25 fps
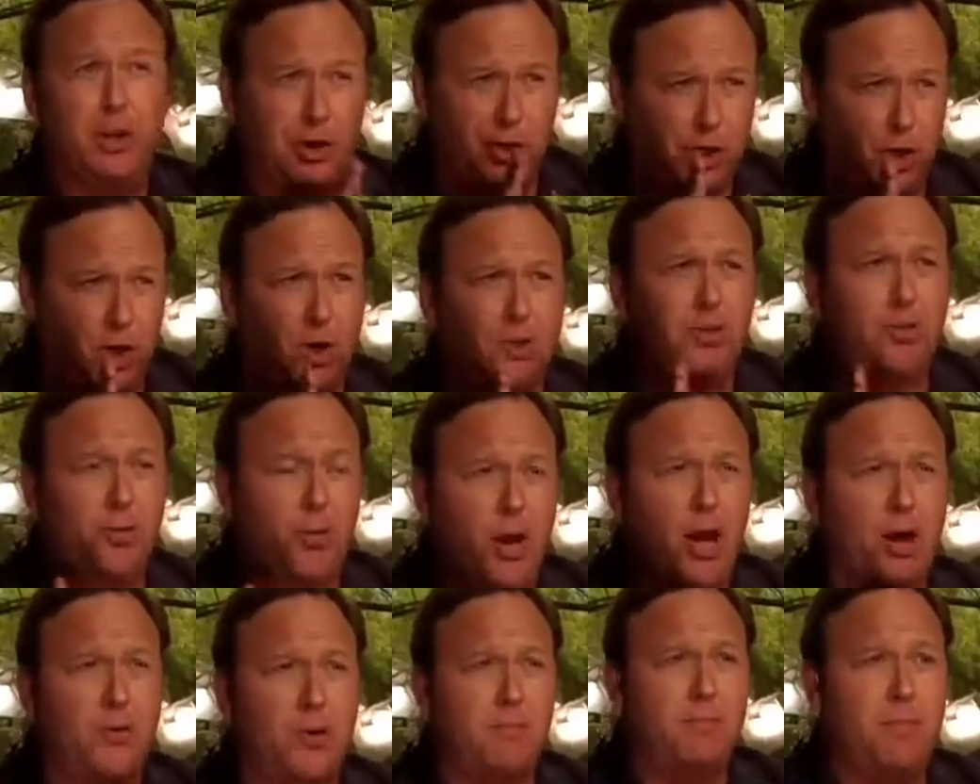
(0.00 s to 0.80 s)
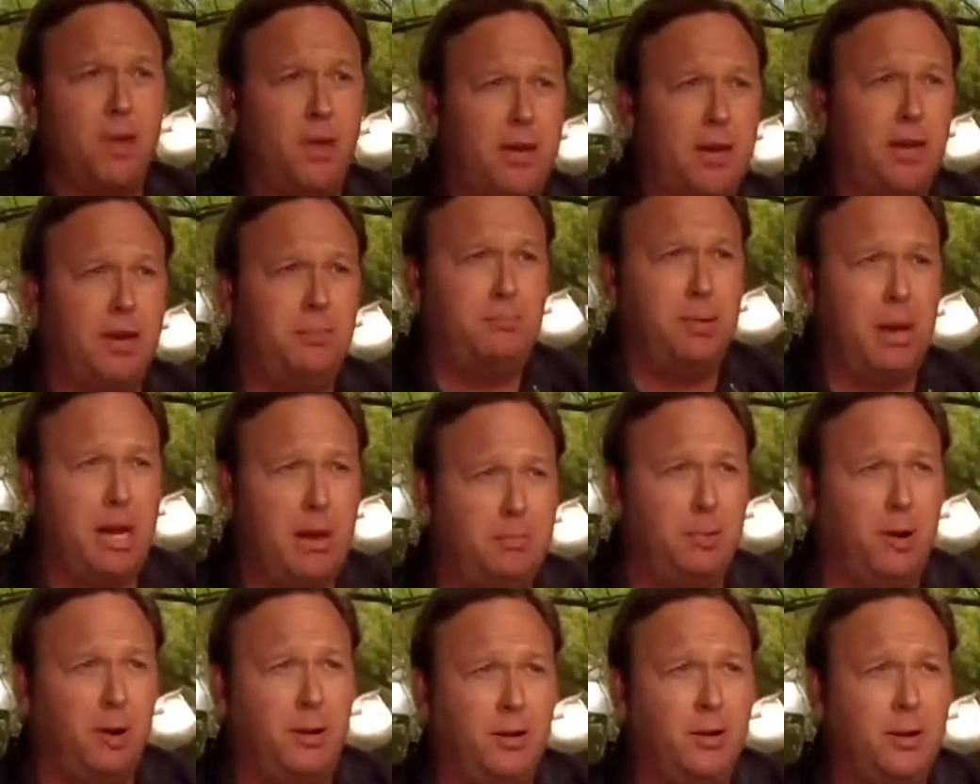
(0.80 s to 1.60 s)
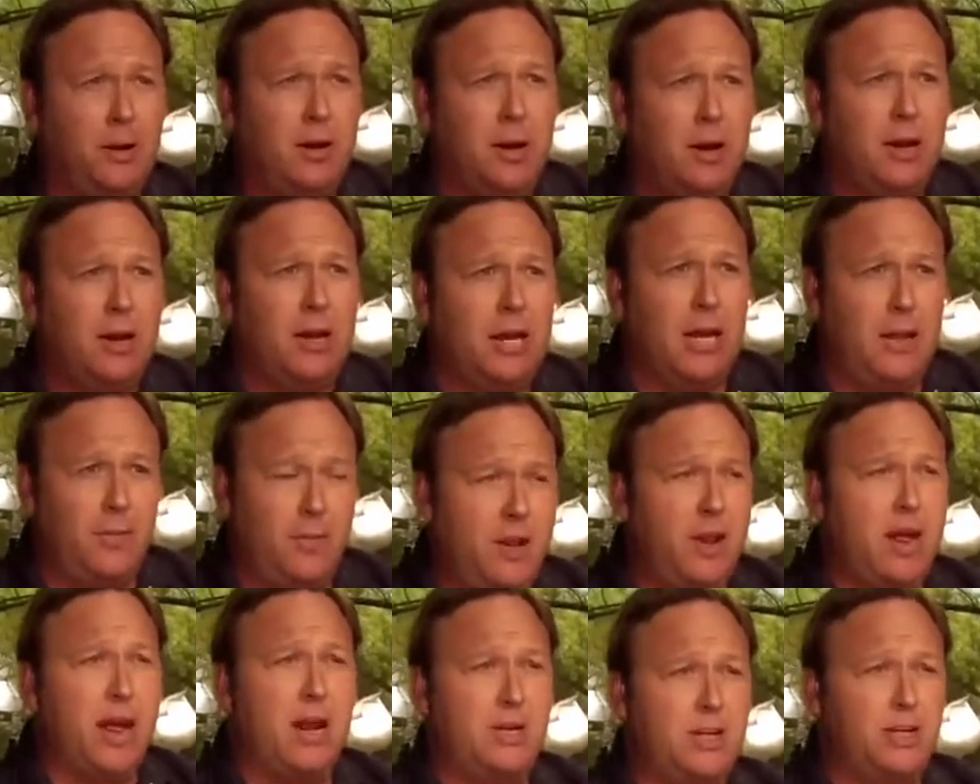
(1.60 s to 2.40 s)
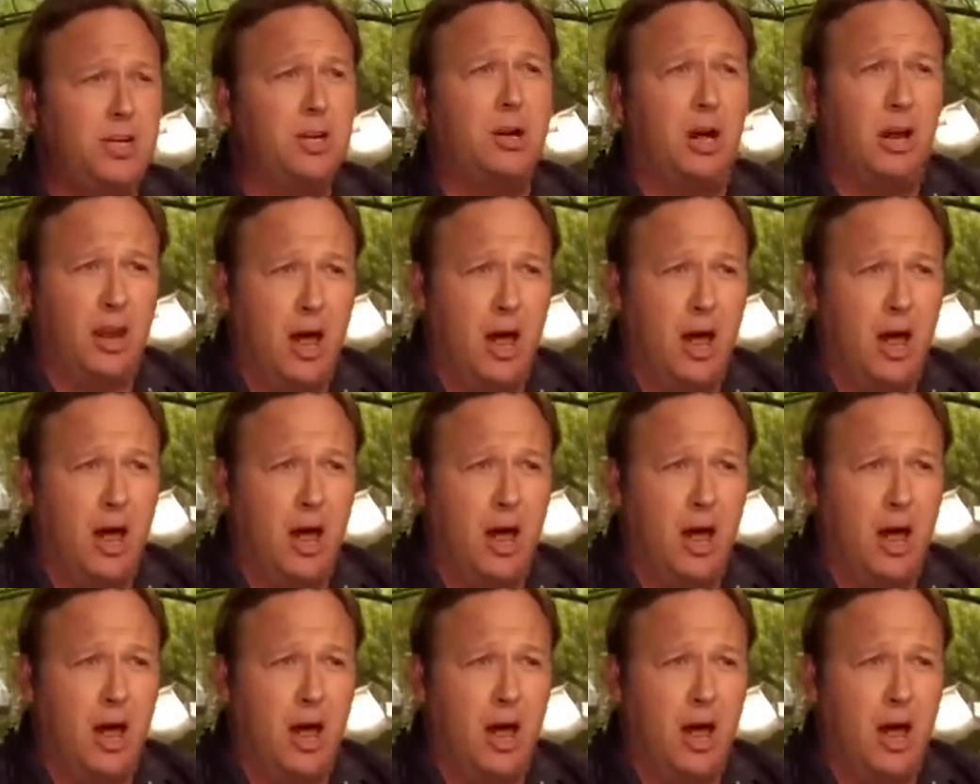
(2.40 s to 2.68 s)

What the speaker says: Sure, 300 million people in the nation,